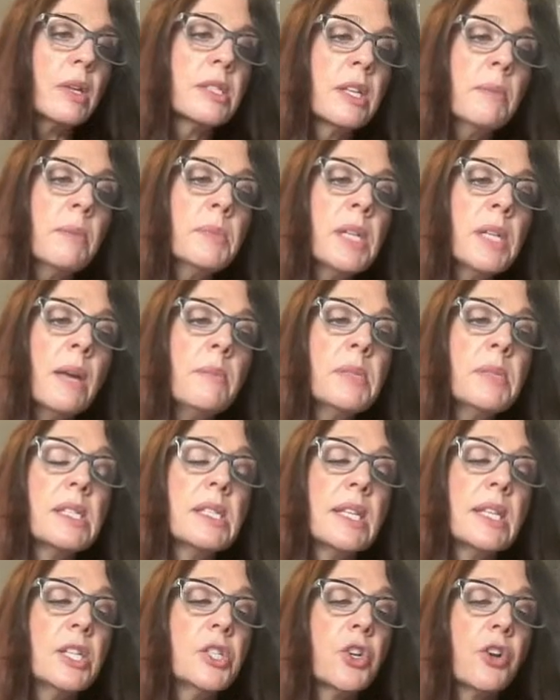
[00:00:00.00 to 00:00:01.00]
sometimes
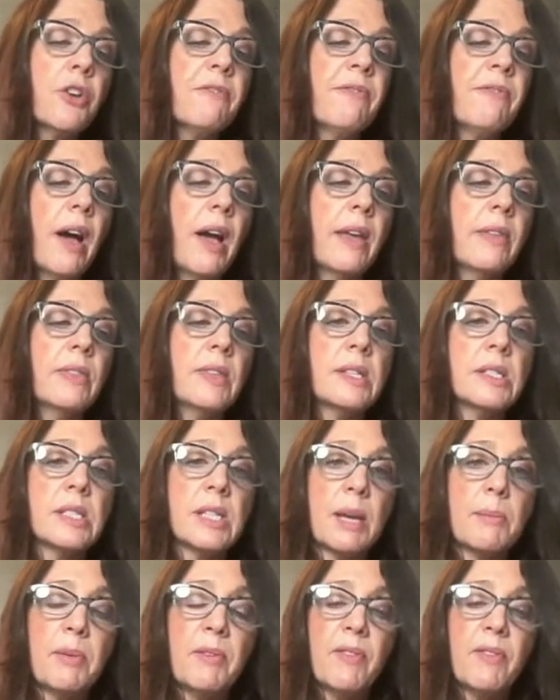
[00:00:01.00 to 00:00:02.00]
it's easier to find this
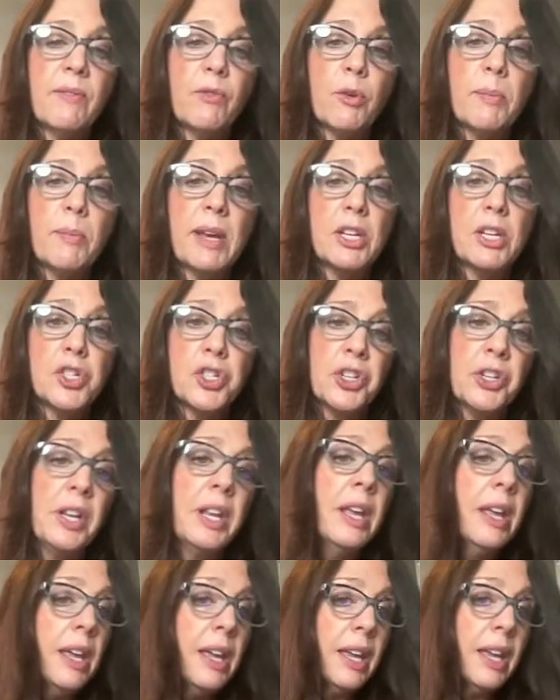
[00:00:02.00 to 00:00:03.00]
type of information
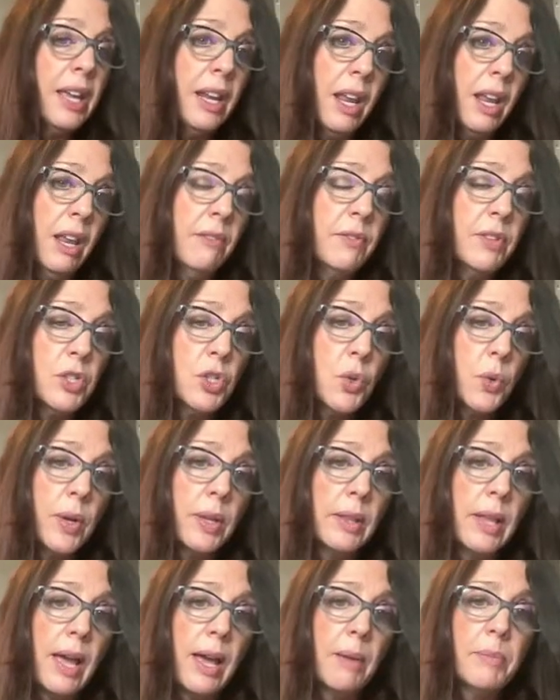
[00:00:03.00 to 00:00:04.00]
in Inventory
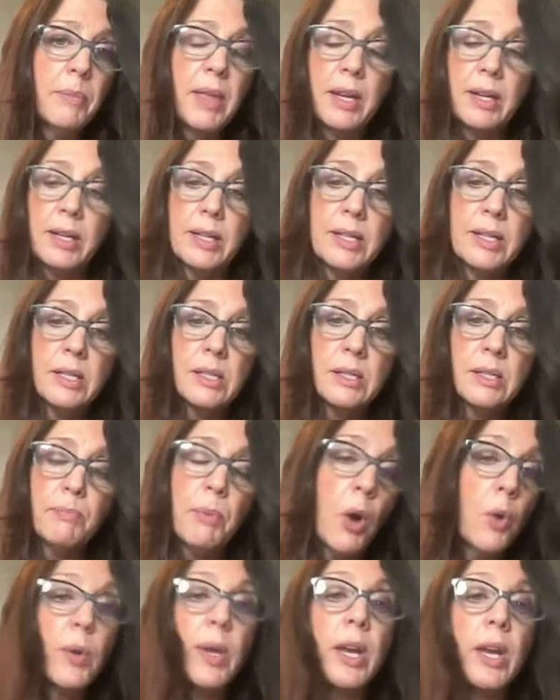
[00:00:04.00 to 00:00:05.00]
Lab than it is
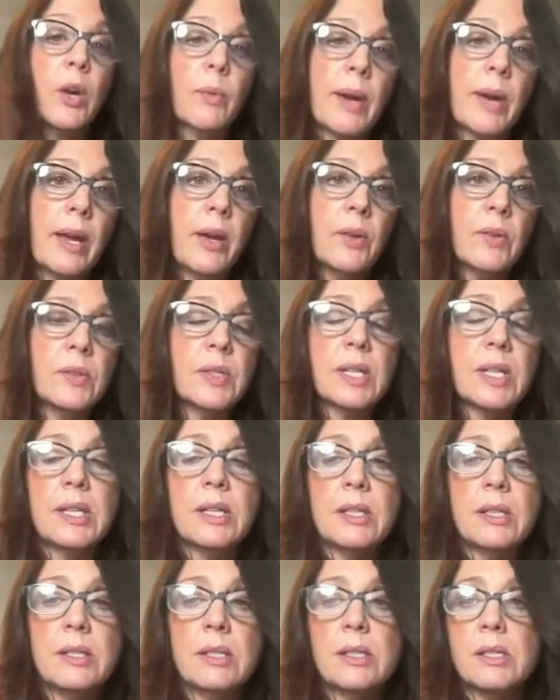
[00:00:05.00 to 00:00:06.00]
poking around
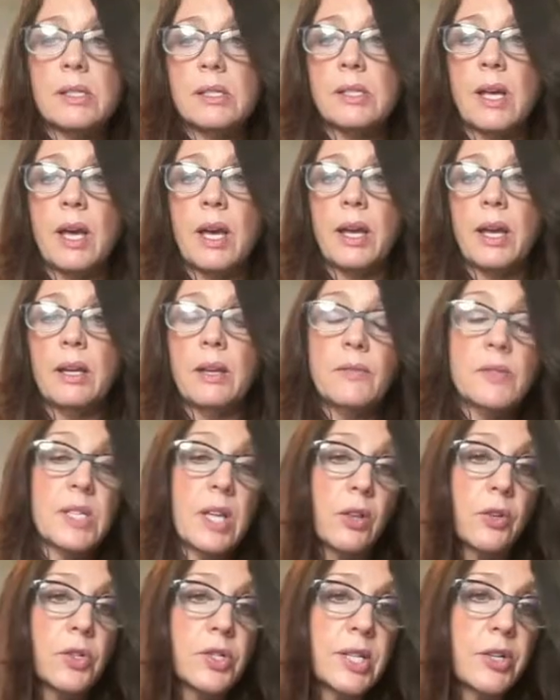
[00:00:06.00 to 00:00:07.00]
inside of
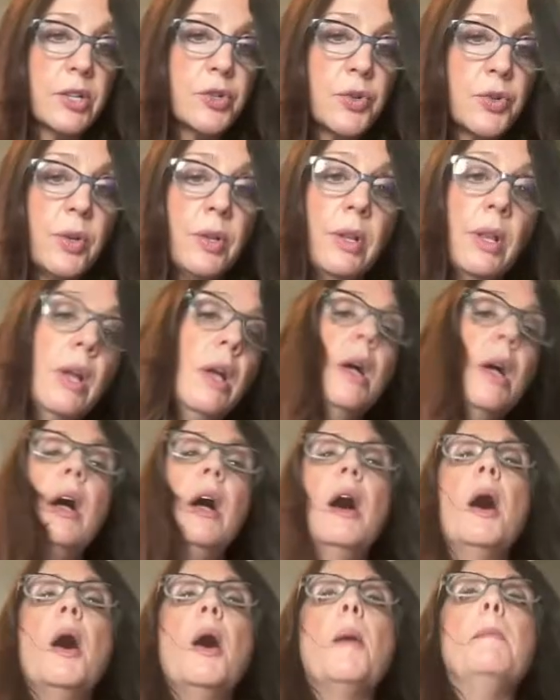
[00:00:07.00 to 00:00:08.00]
Seller Central.
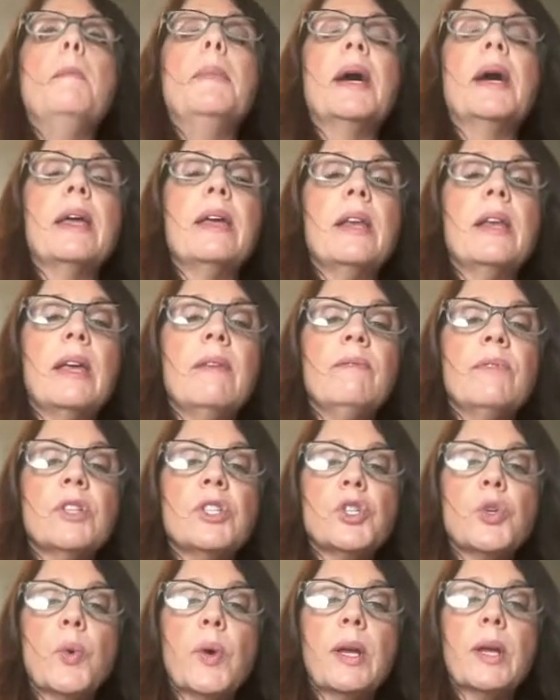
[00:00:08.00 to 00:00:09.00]
But in
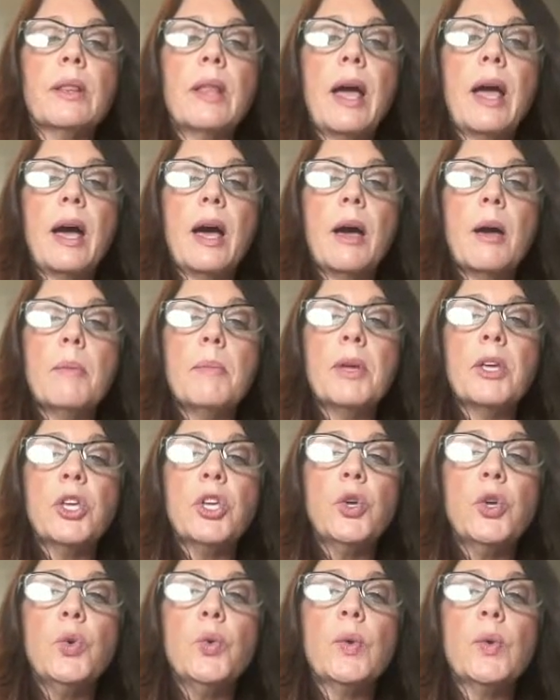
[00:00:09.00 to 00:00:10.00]
Inventory Lab,
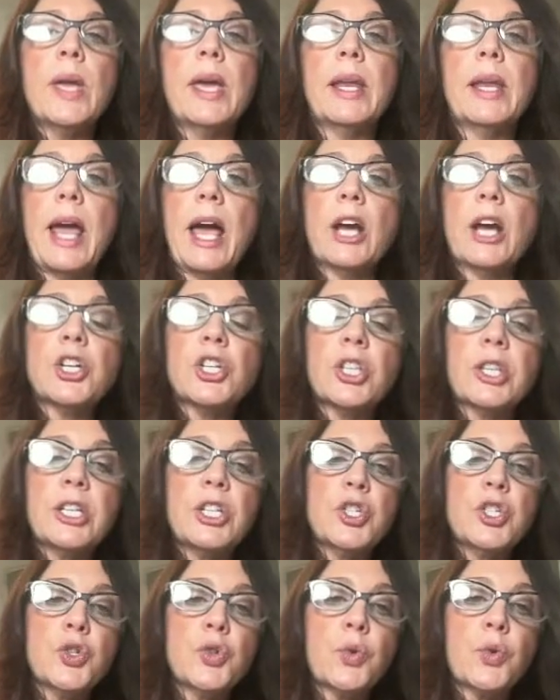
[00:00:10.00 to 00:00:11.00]
you can actually
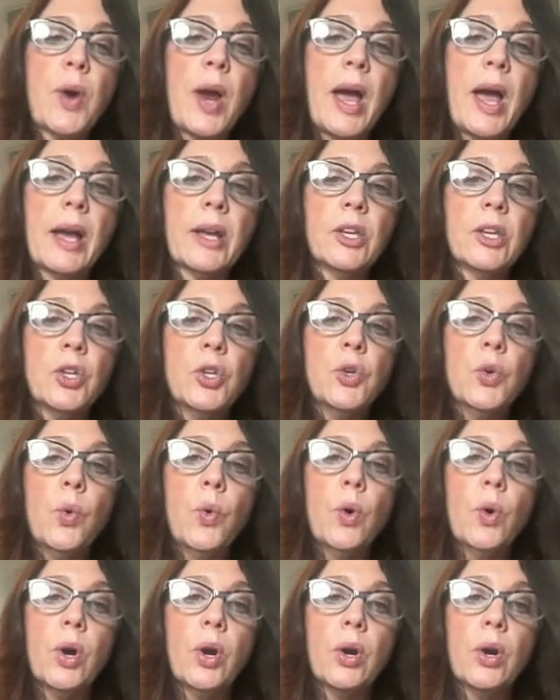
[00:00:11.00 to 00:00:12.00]
track
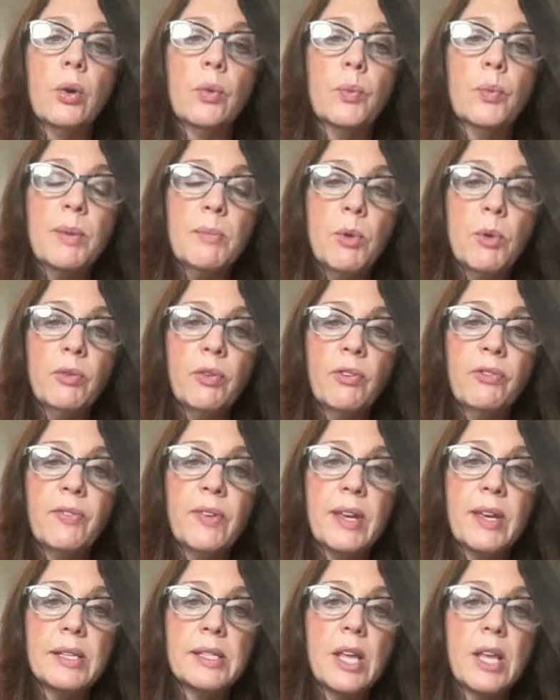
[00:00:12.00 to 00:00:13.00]
your removal
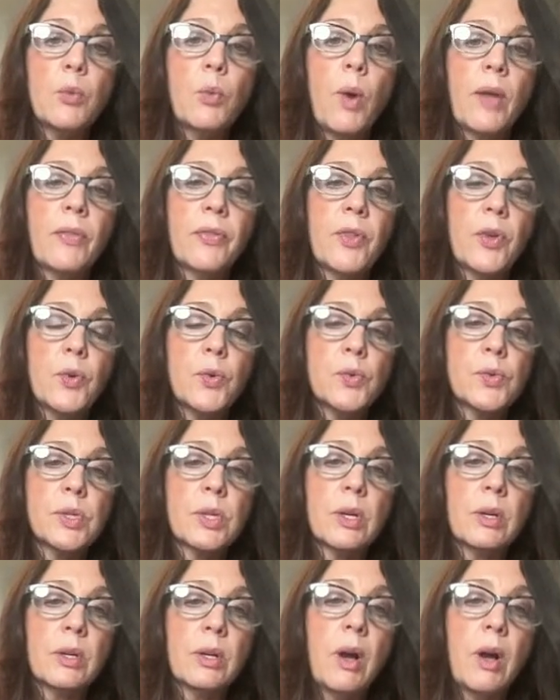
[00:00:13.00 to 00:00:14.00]
fees and what those
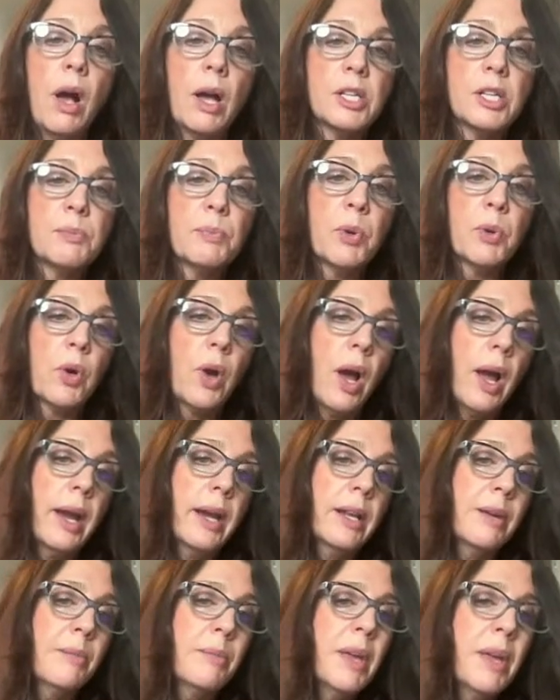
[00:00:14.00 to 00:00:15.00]
cost per
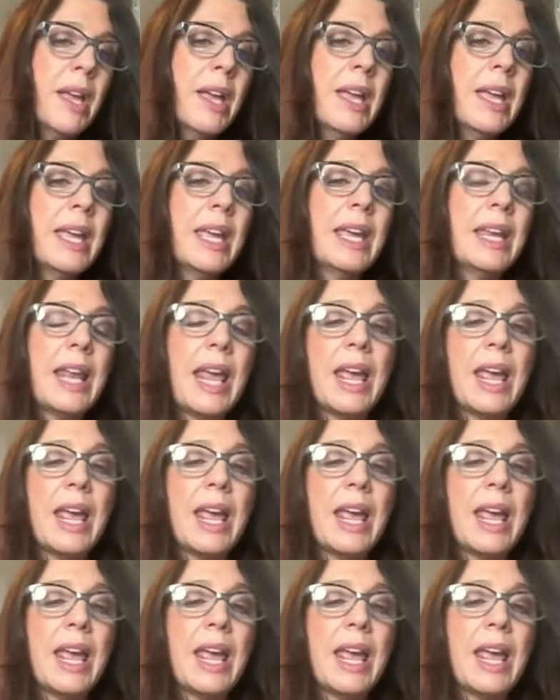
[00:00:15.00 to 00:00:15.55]
item. In